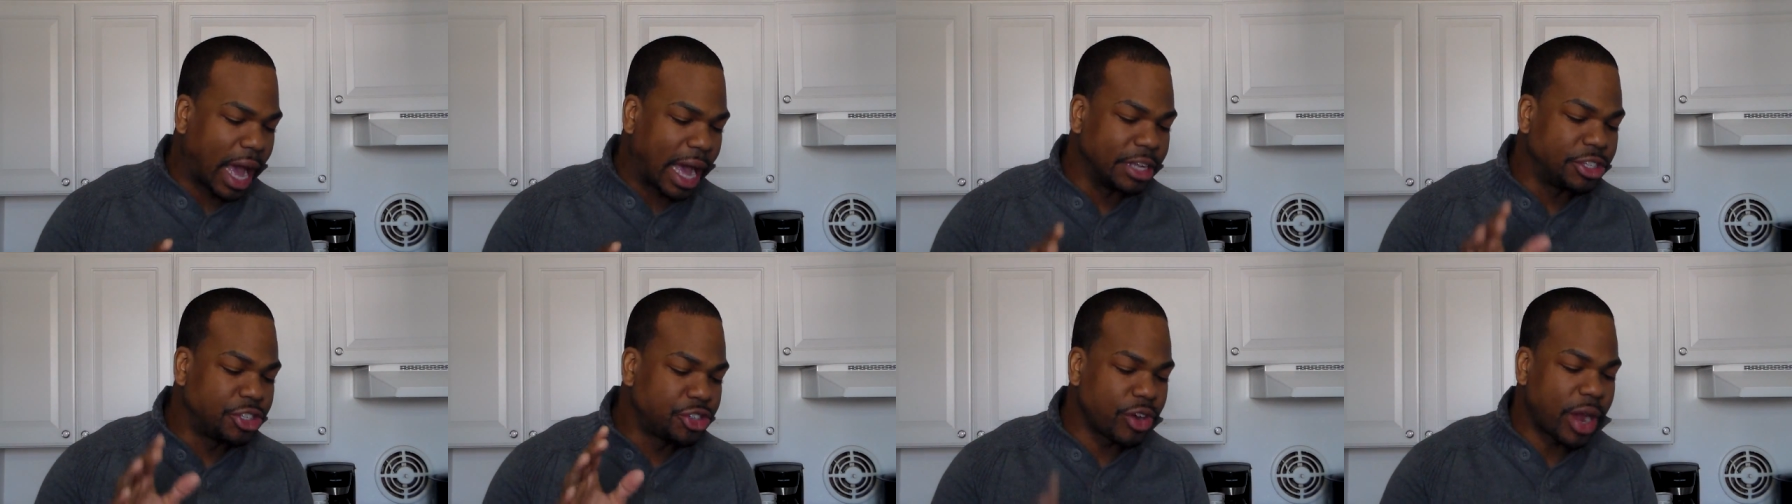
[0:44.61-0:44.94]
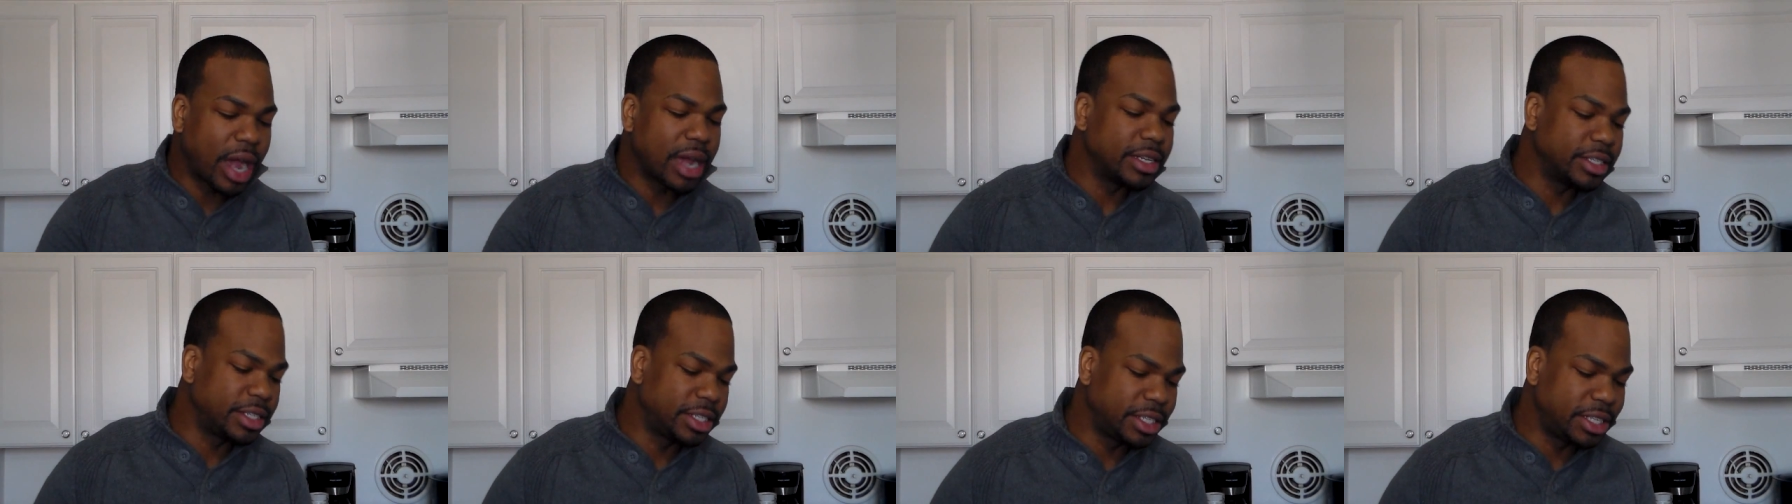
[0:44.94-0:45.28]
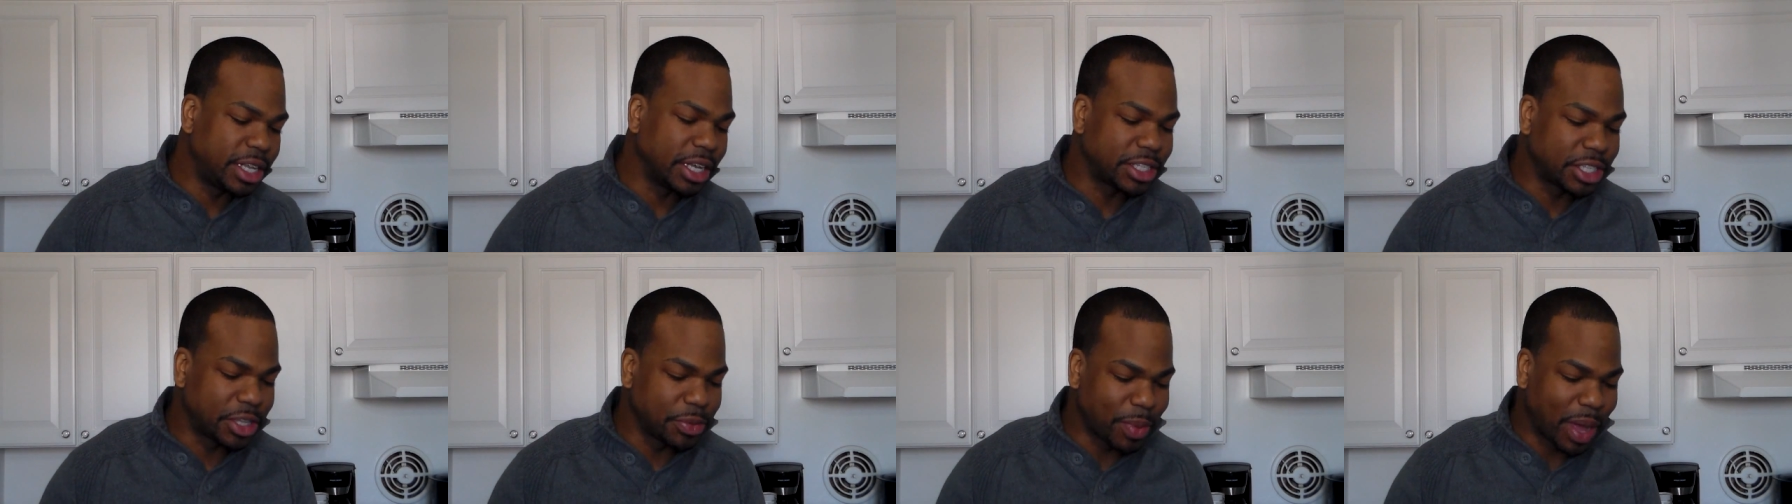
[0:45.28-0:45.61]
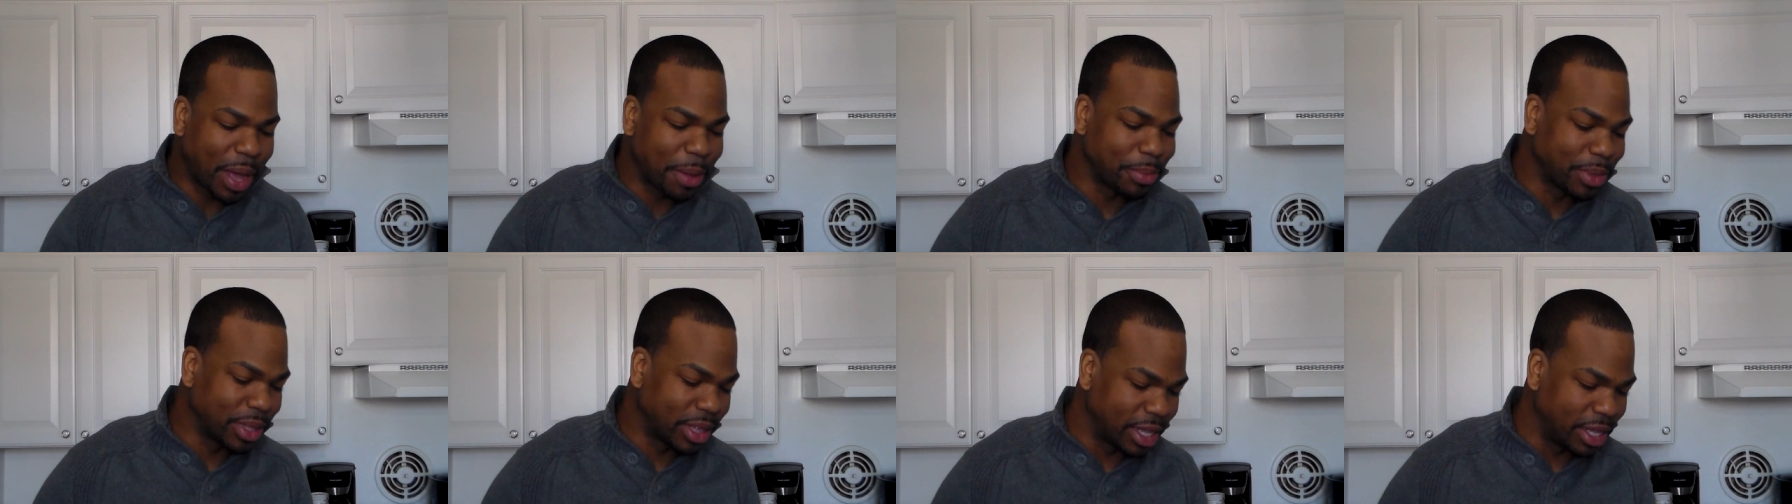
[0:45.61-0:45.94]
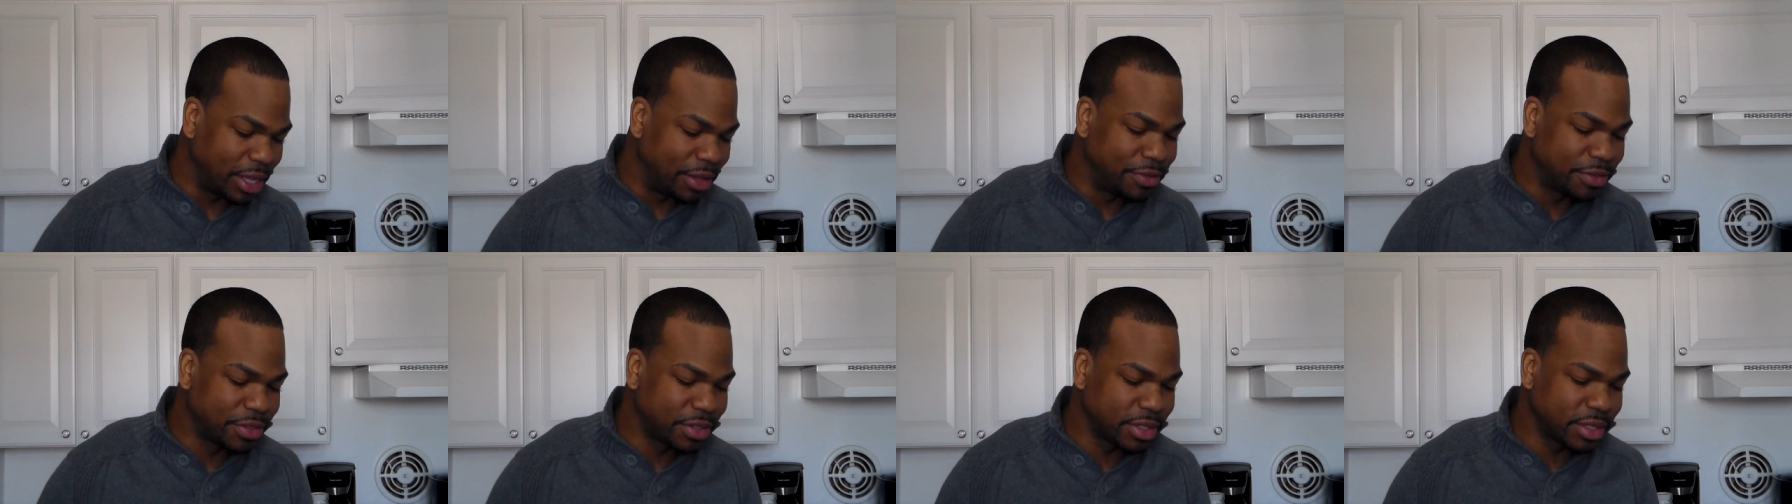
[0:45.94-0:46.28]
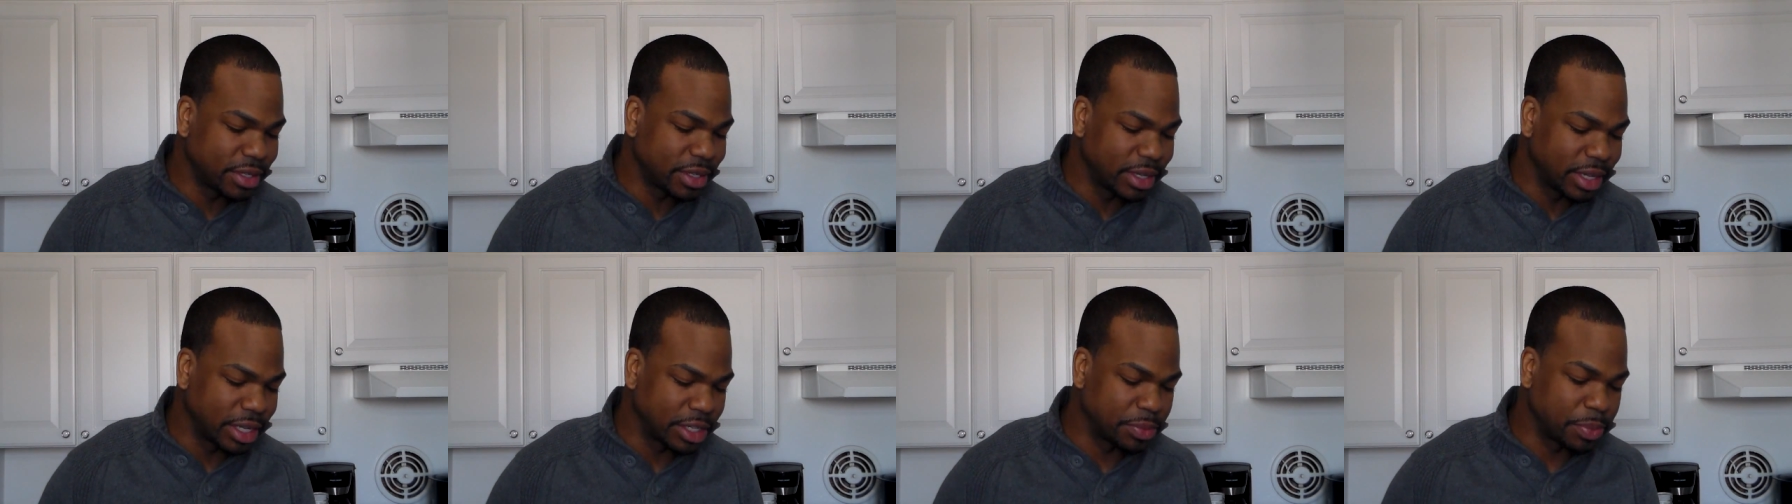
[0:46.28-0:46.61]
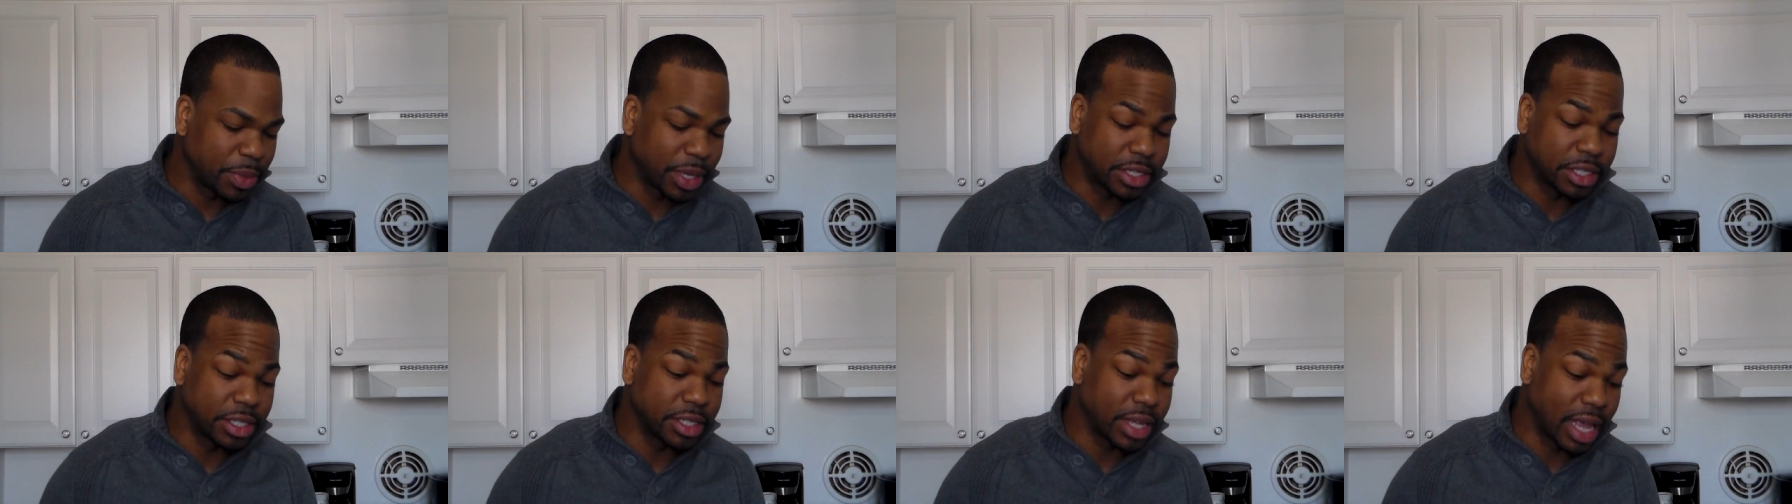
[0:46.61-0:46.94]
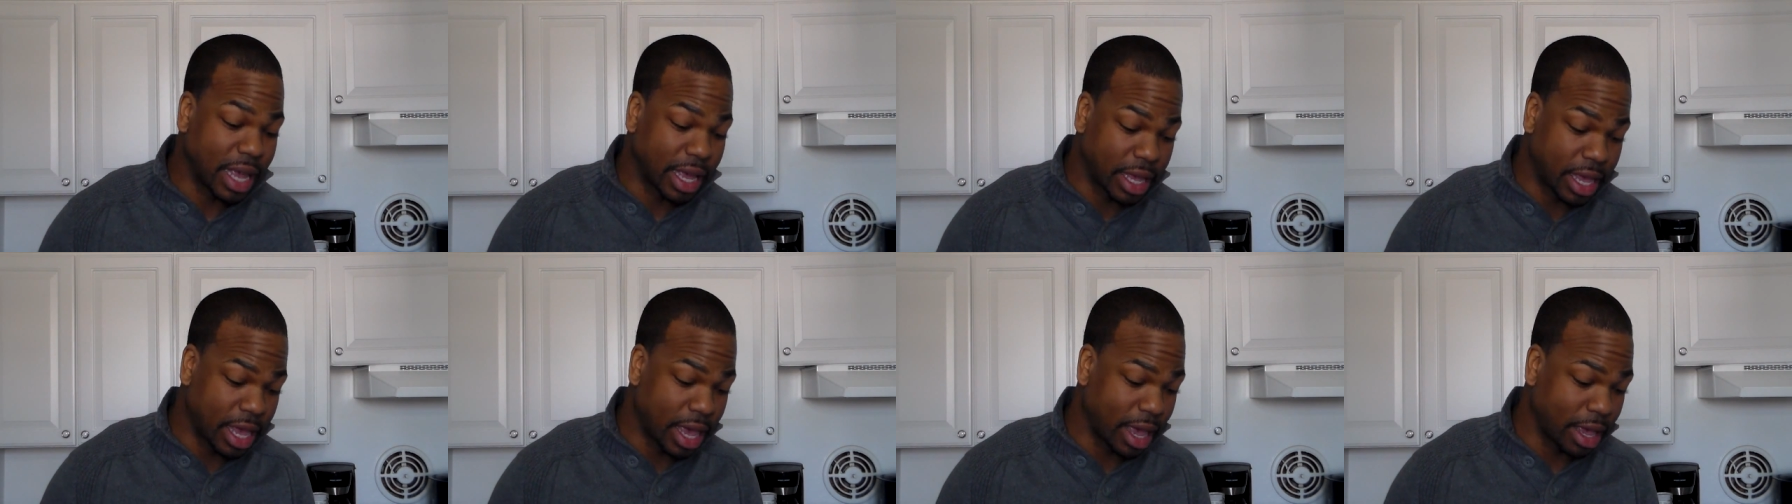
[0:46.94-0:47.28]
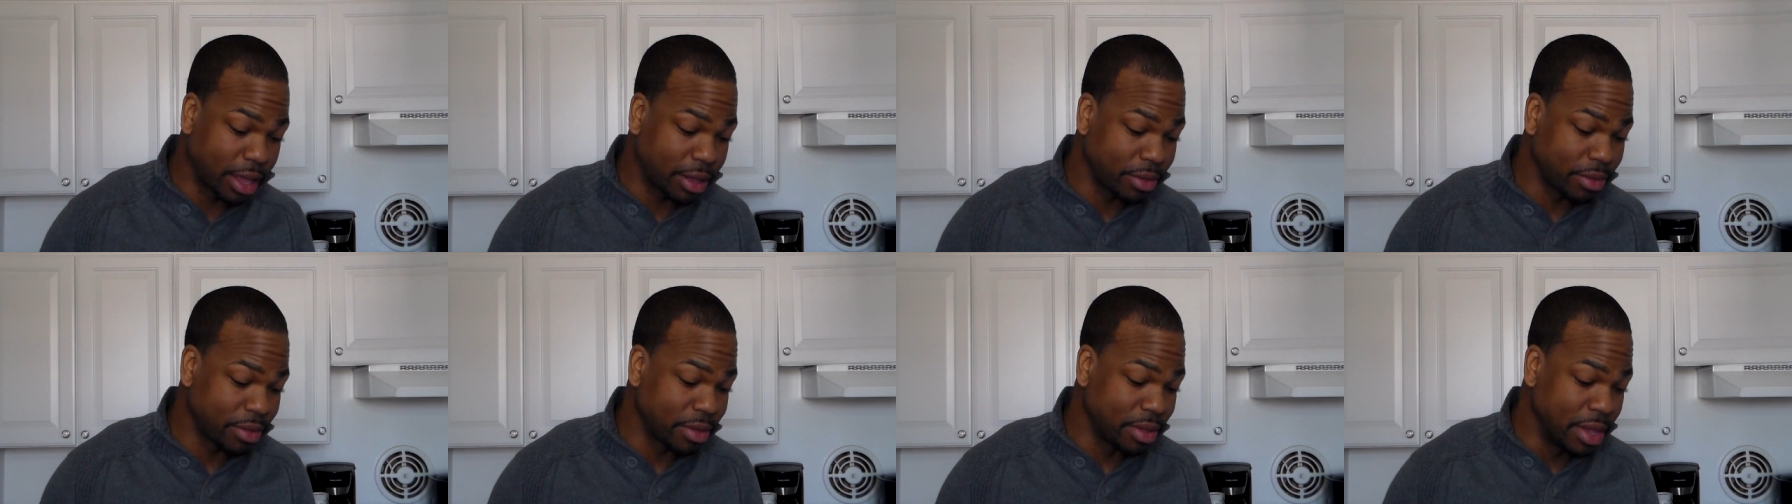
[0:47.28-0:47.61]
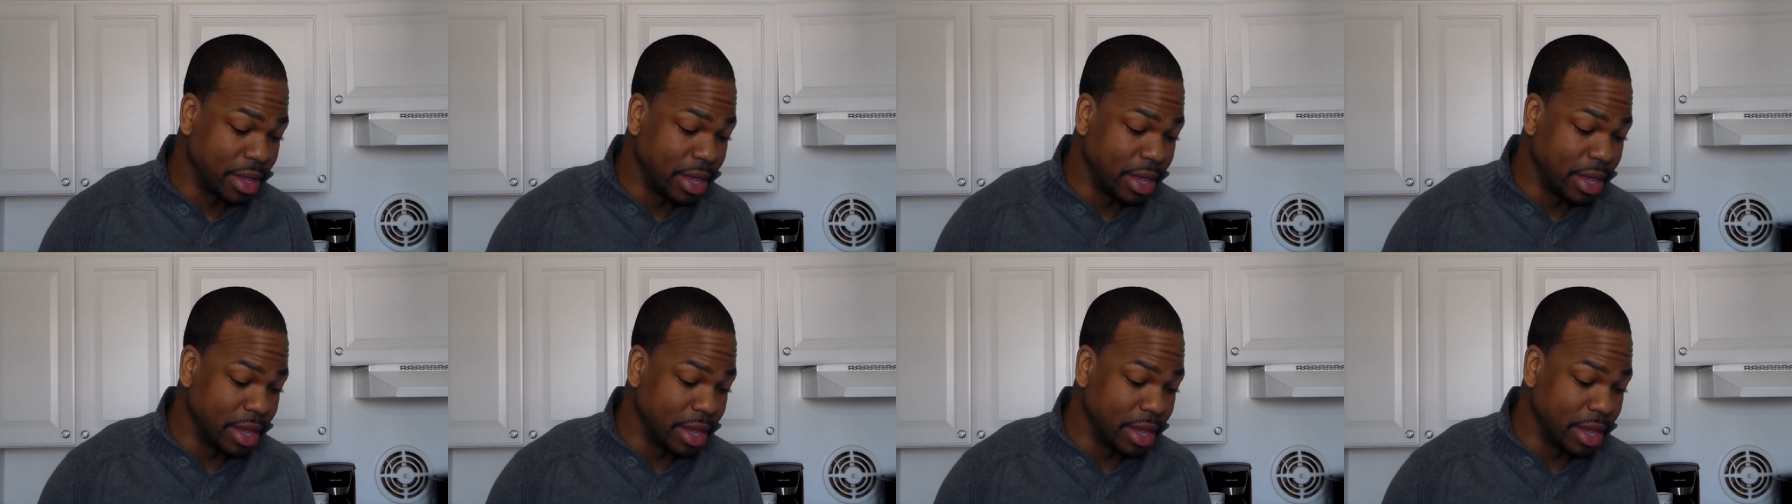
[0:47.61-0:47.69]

I try to stick to my beliefs as much as I can,